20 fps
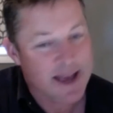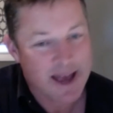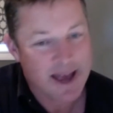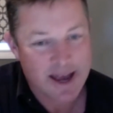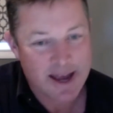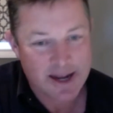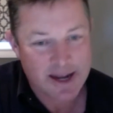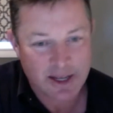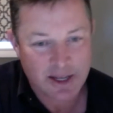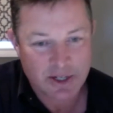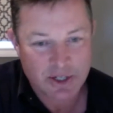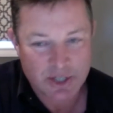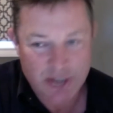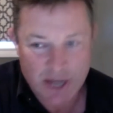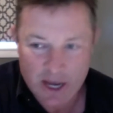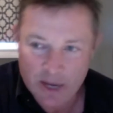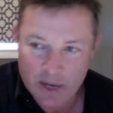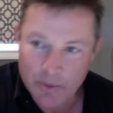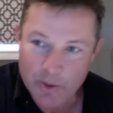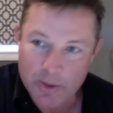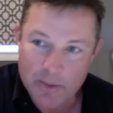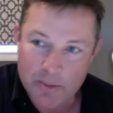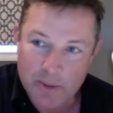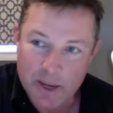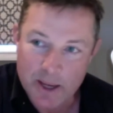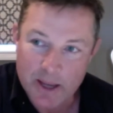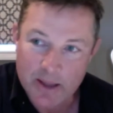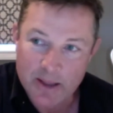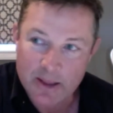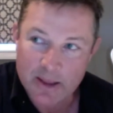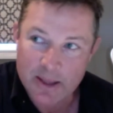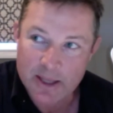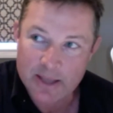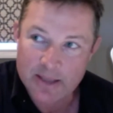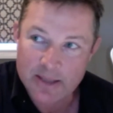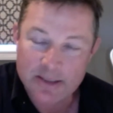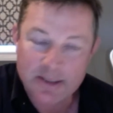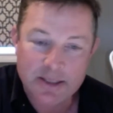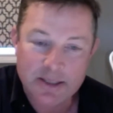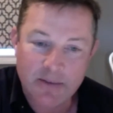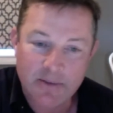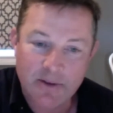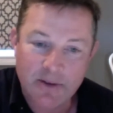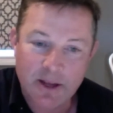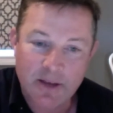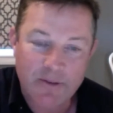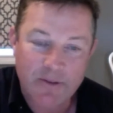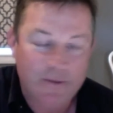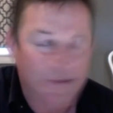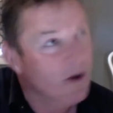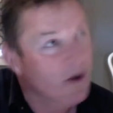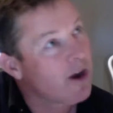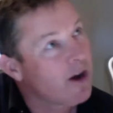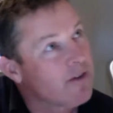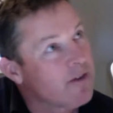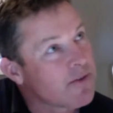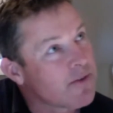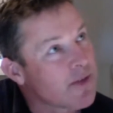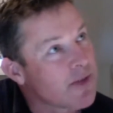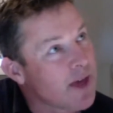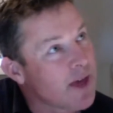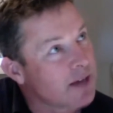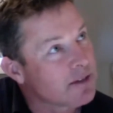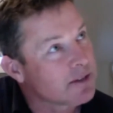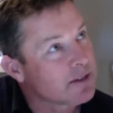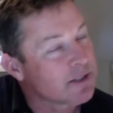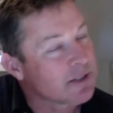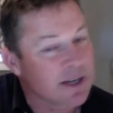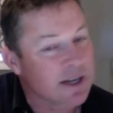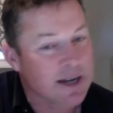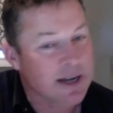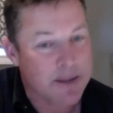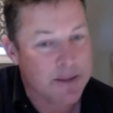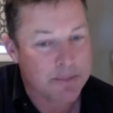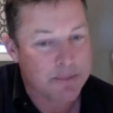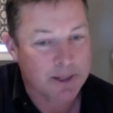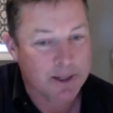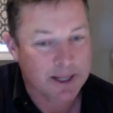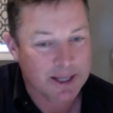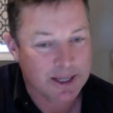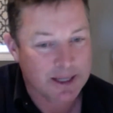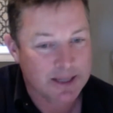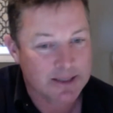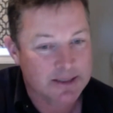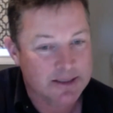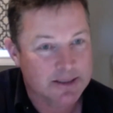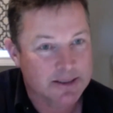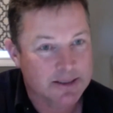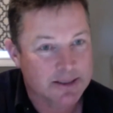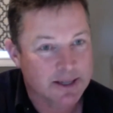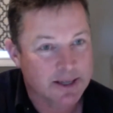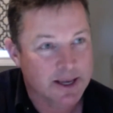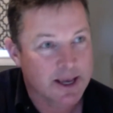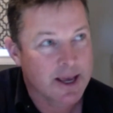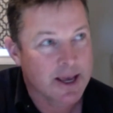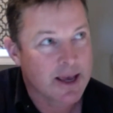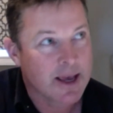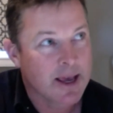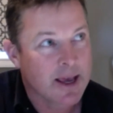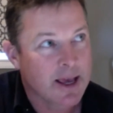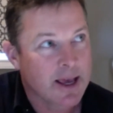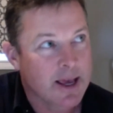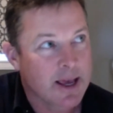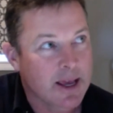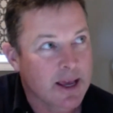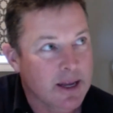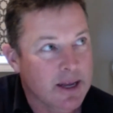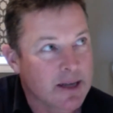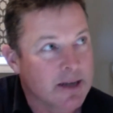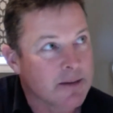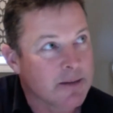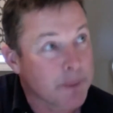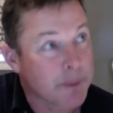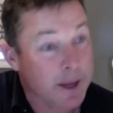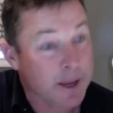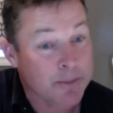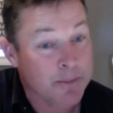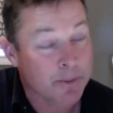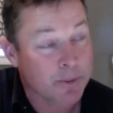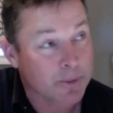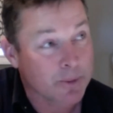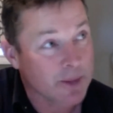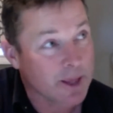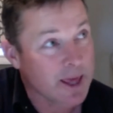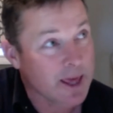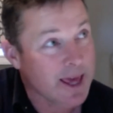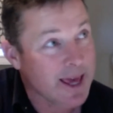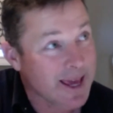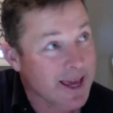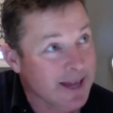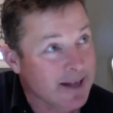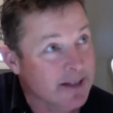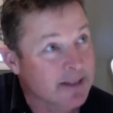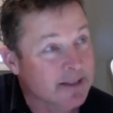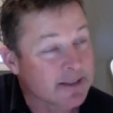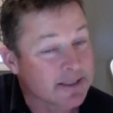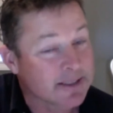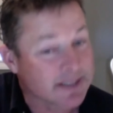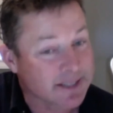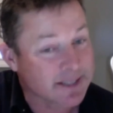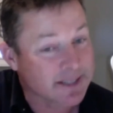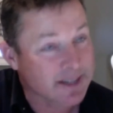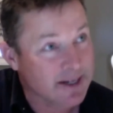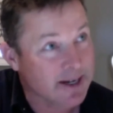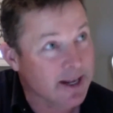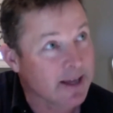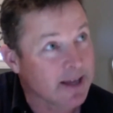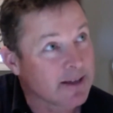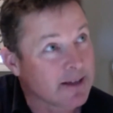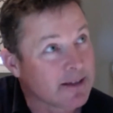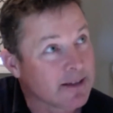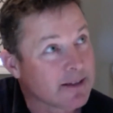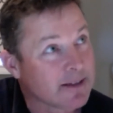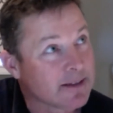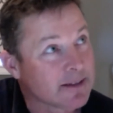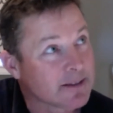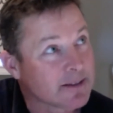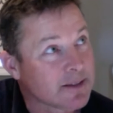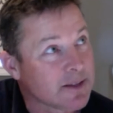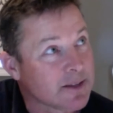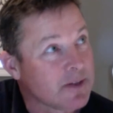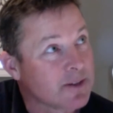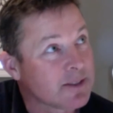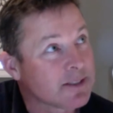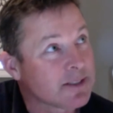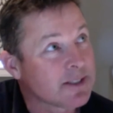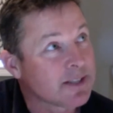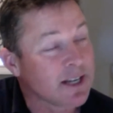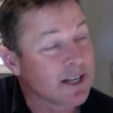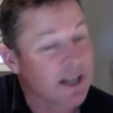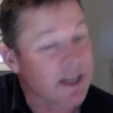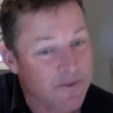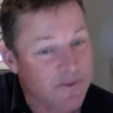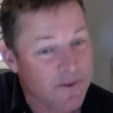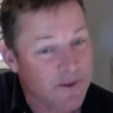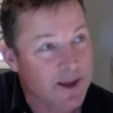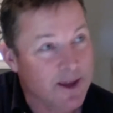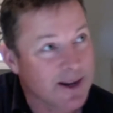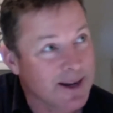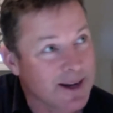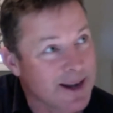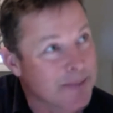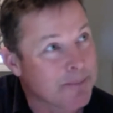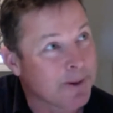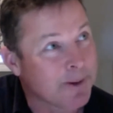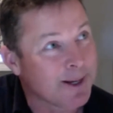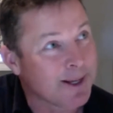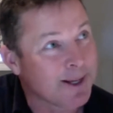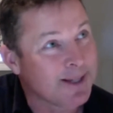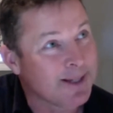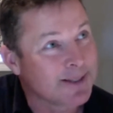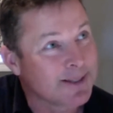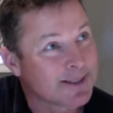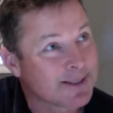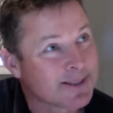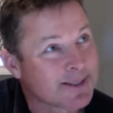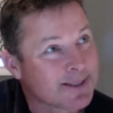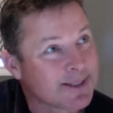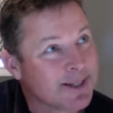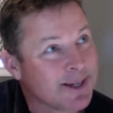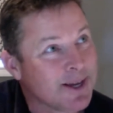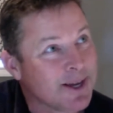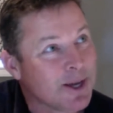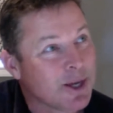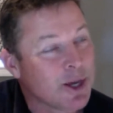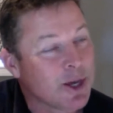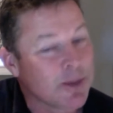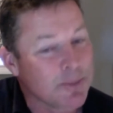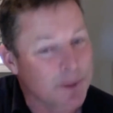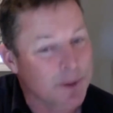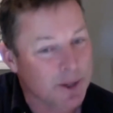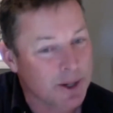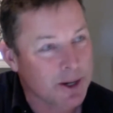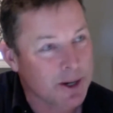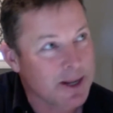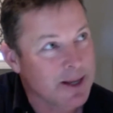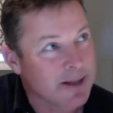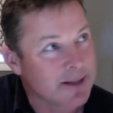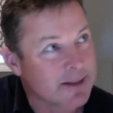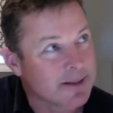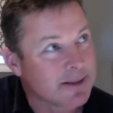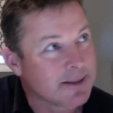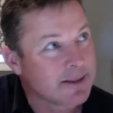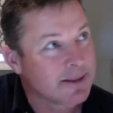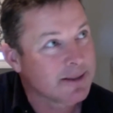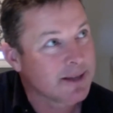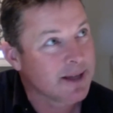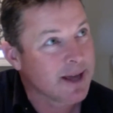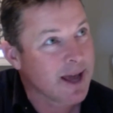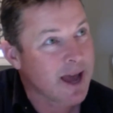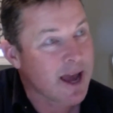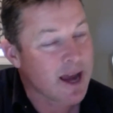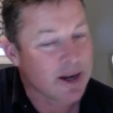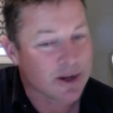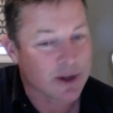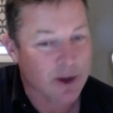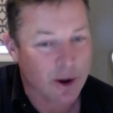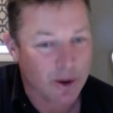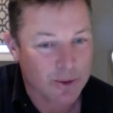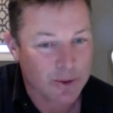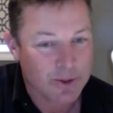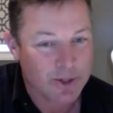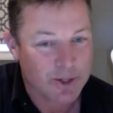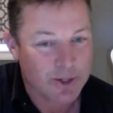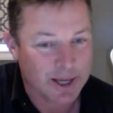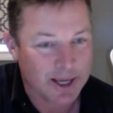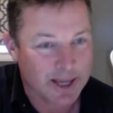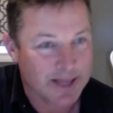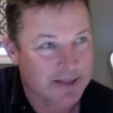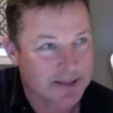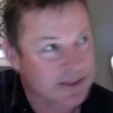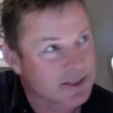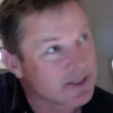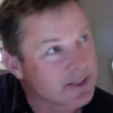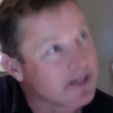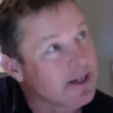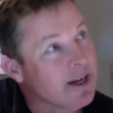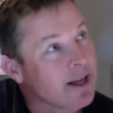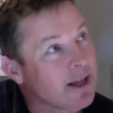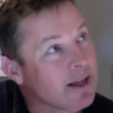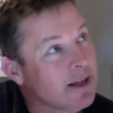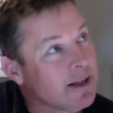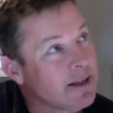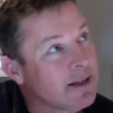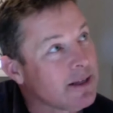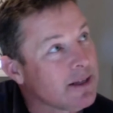And he shared with me that there's 75,000 Nepalese in people in Sydney. So there is a significant Nepalese community and culture in Sydney.